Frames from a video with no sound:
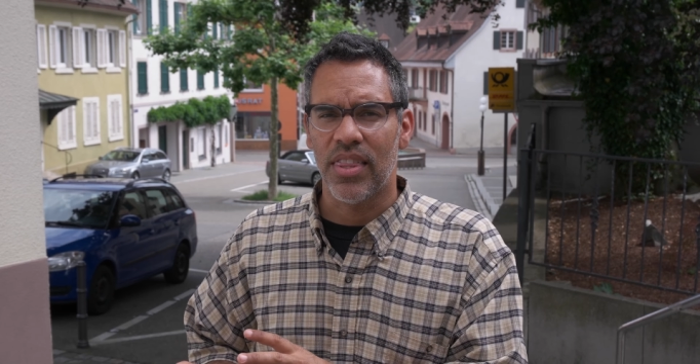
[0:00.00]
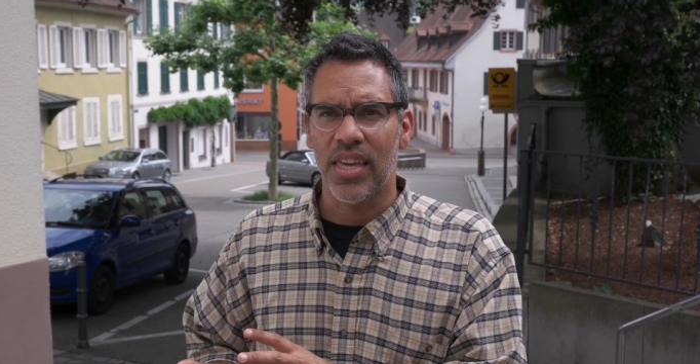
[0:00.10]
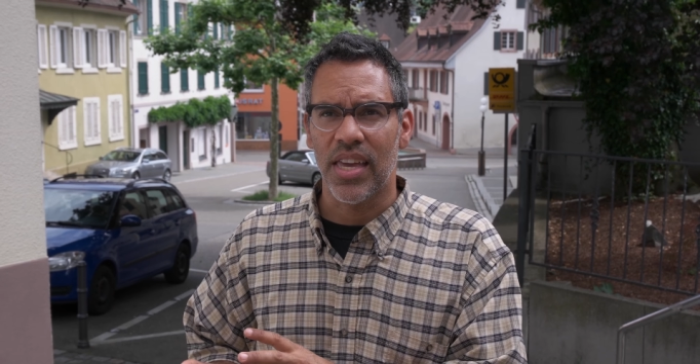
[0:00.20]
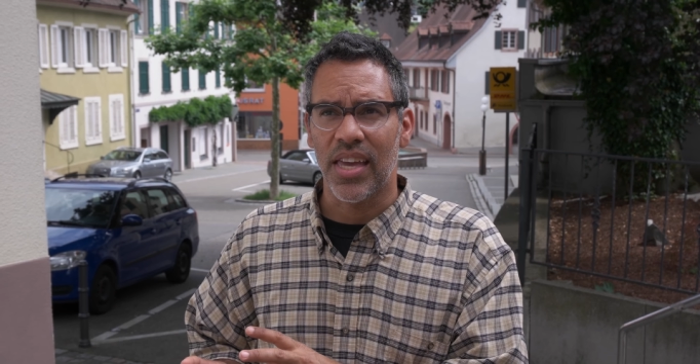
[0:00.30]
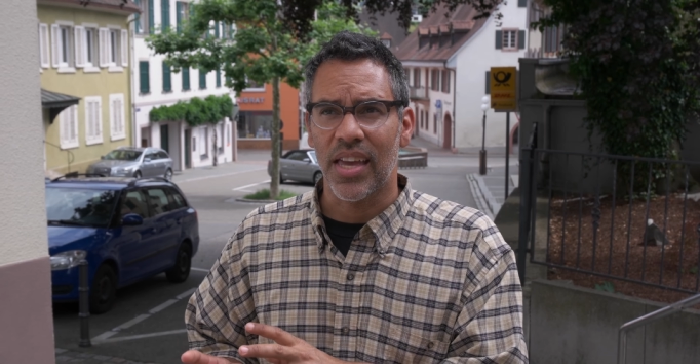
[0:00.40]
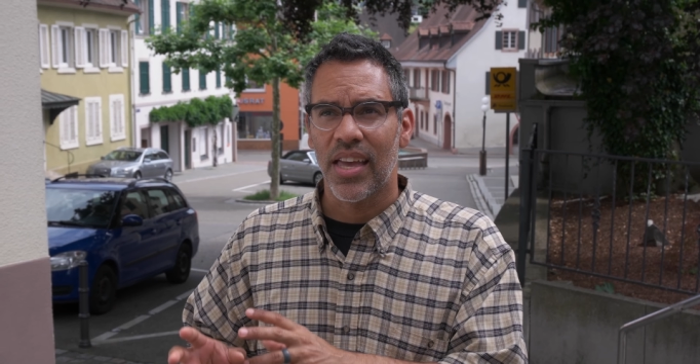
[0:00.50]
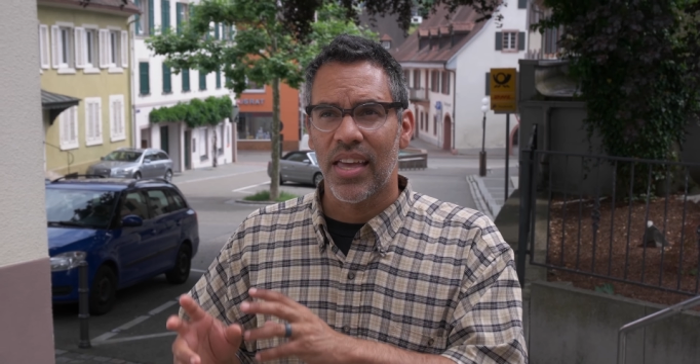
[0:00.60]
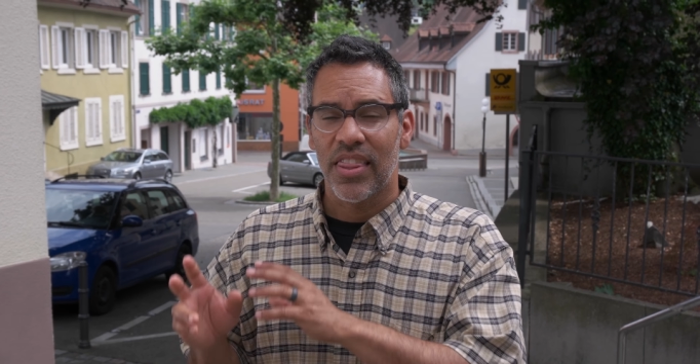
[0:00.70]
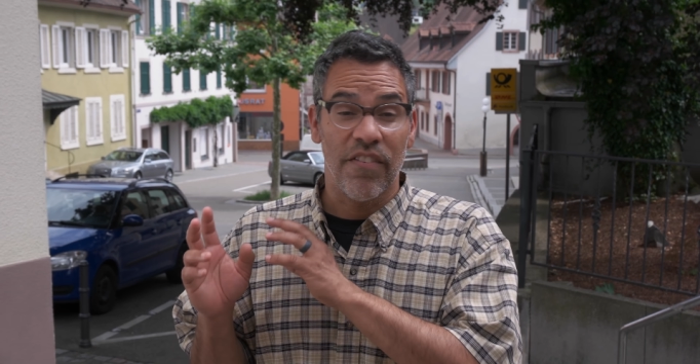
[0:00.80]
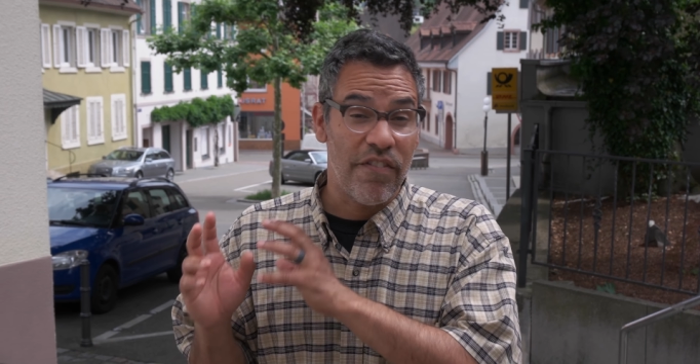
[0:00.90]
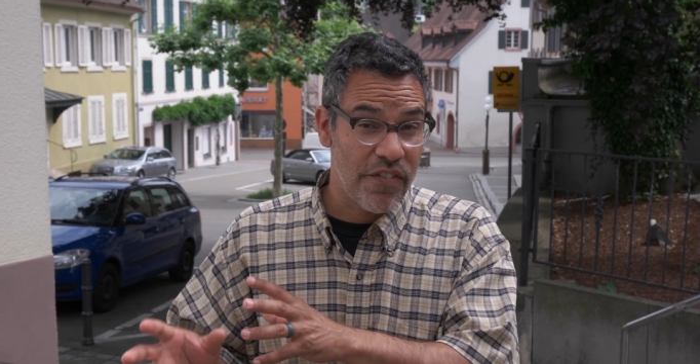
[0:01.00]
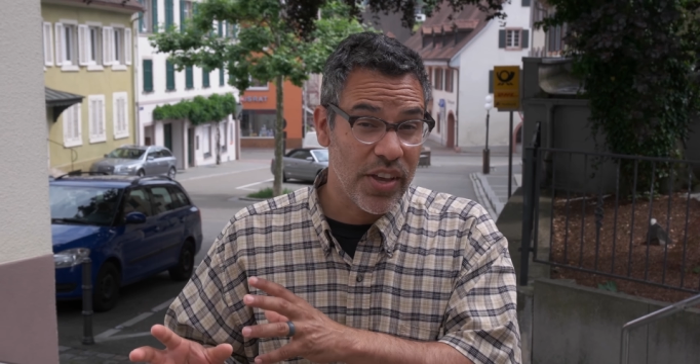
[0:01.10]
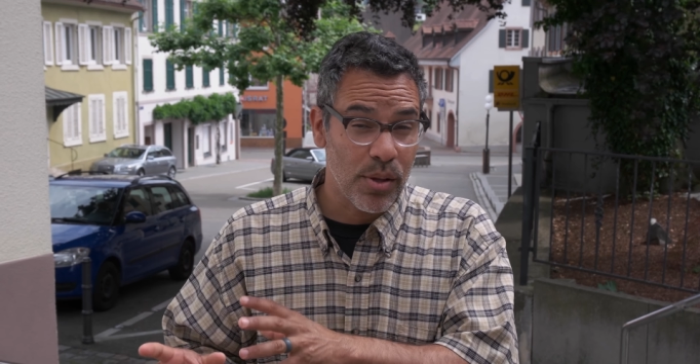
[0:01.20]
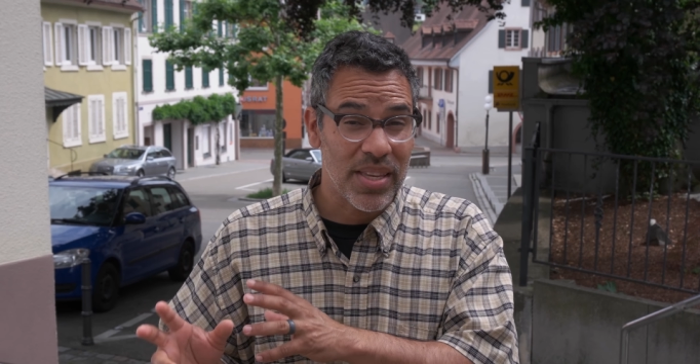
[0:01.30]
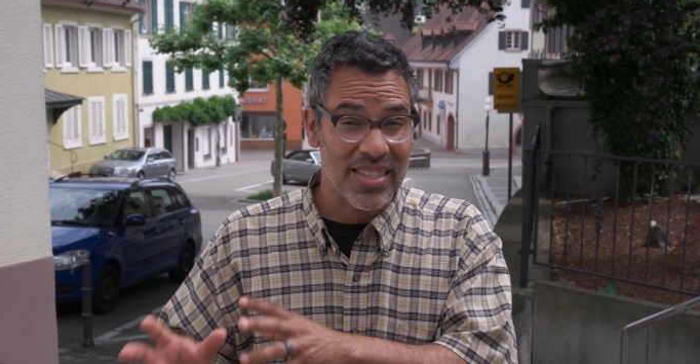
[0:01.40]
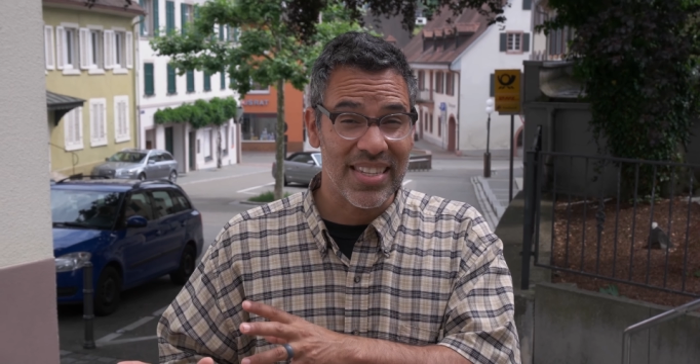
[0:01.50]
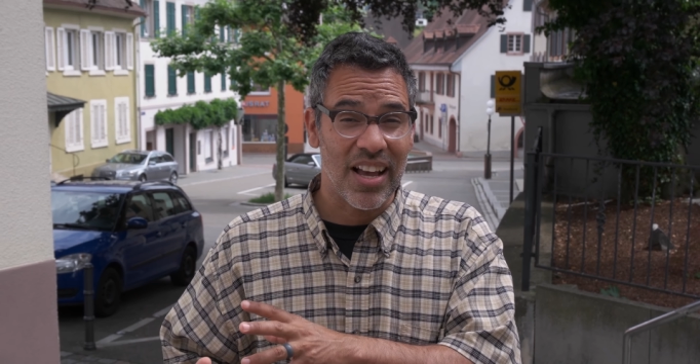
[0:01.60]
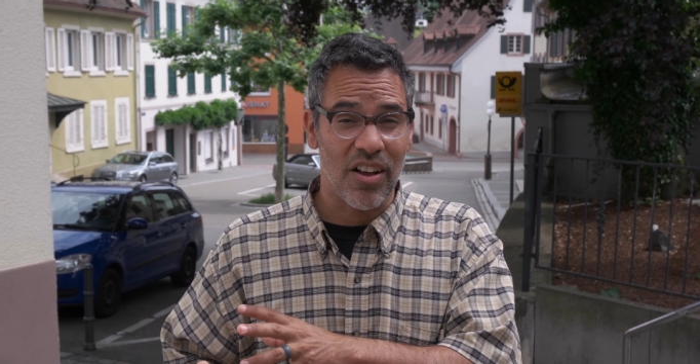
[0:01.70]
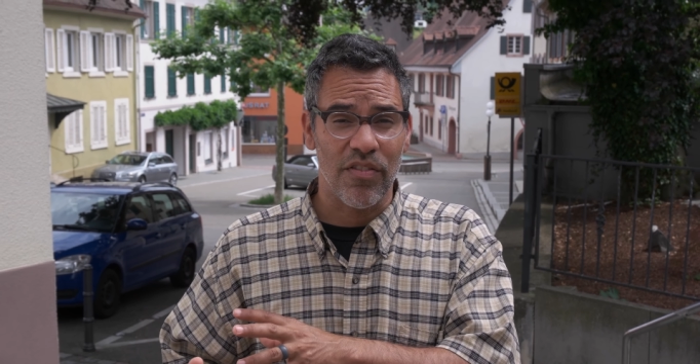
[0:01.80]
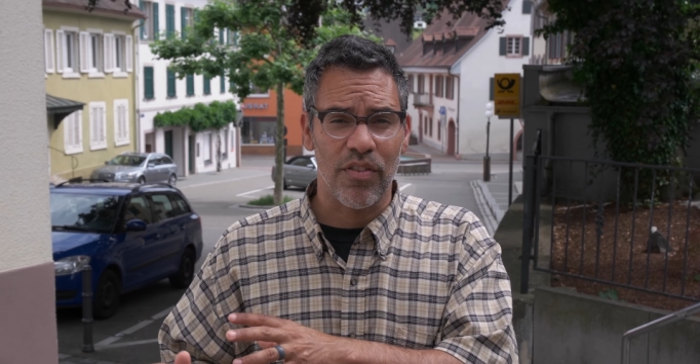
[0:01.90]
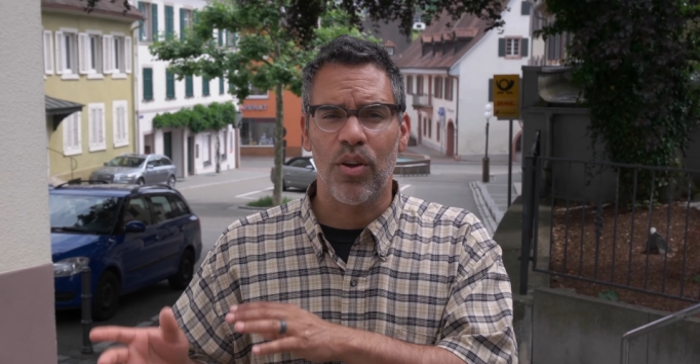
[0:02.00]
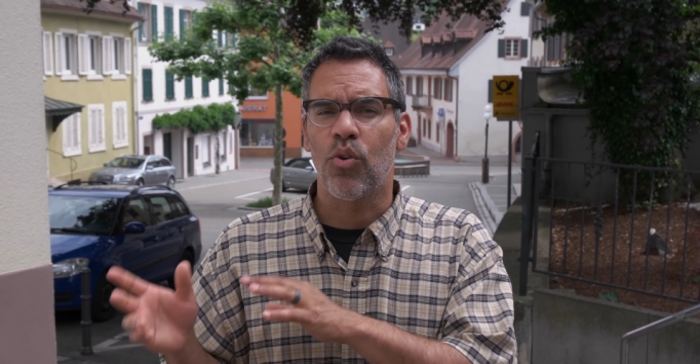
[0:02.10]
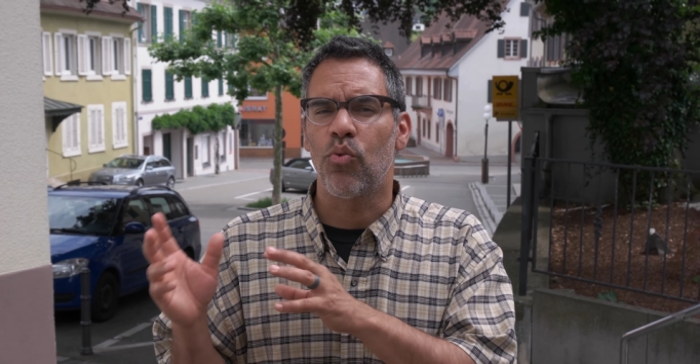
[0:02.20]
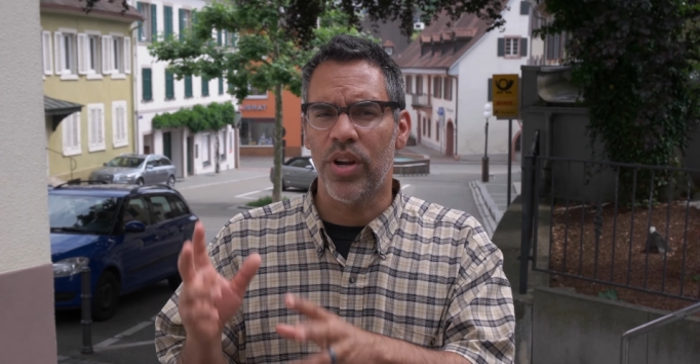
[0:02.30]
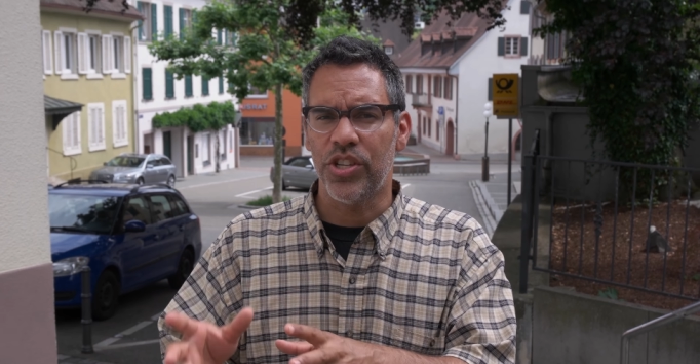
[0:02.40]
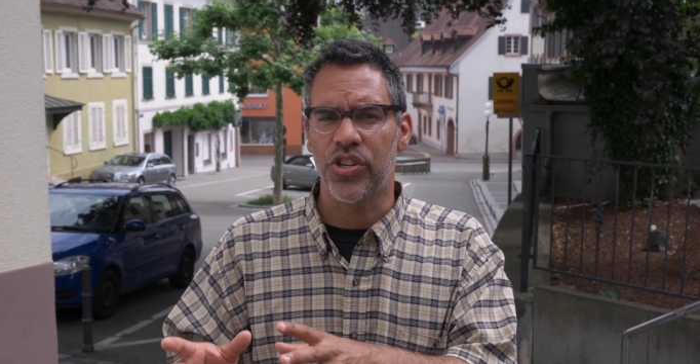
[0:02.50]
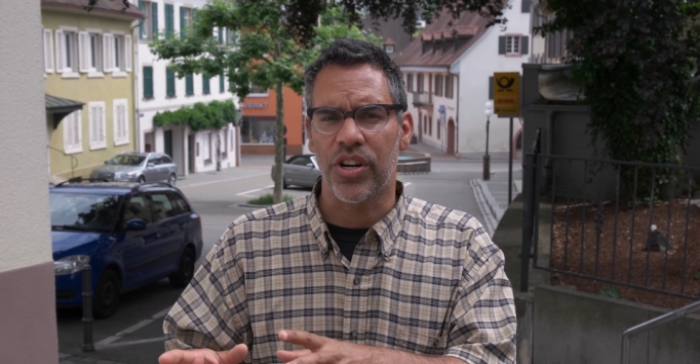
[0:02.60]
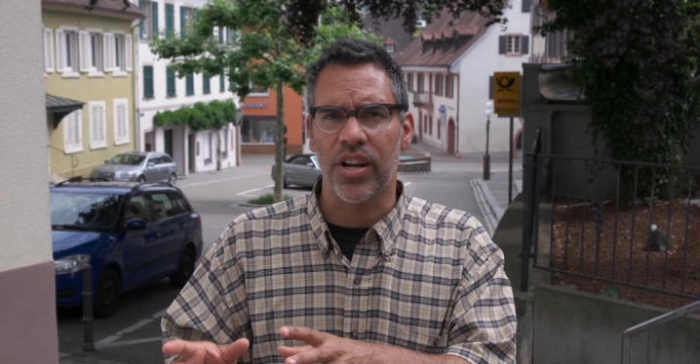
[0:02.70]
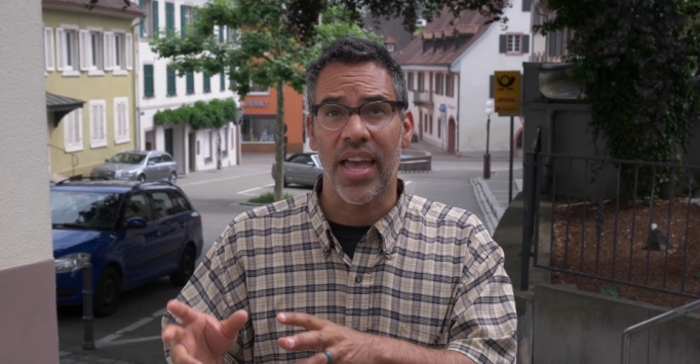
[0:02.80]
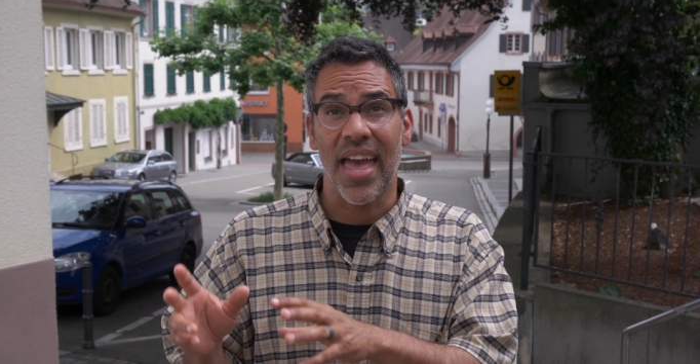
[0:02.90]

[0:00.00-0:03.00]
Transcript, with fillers: the, the film itself richer